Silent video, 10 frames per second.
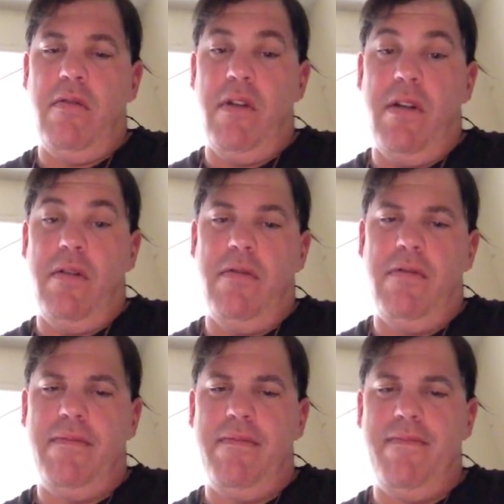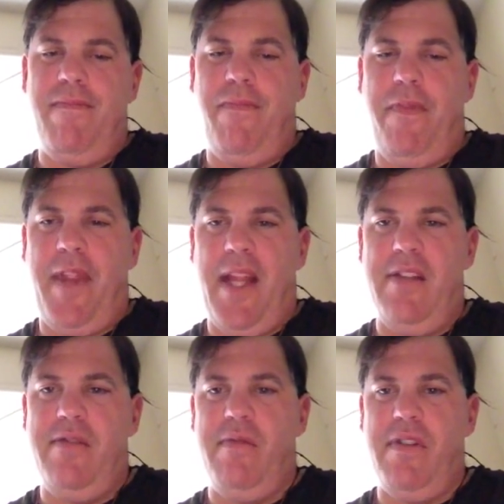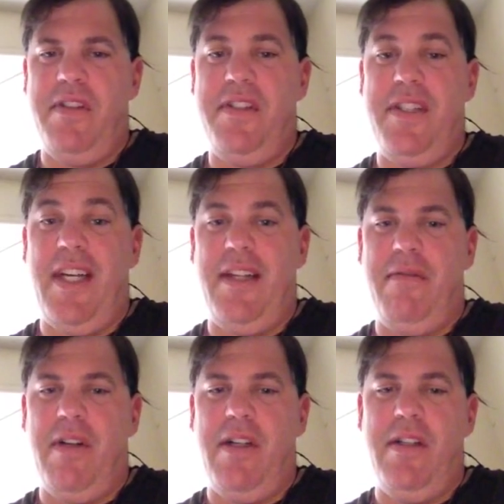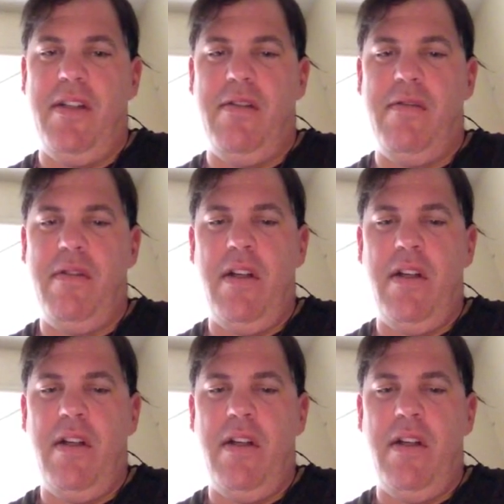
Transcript: well, that's really sad right now.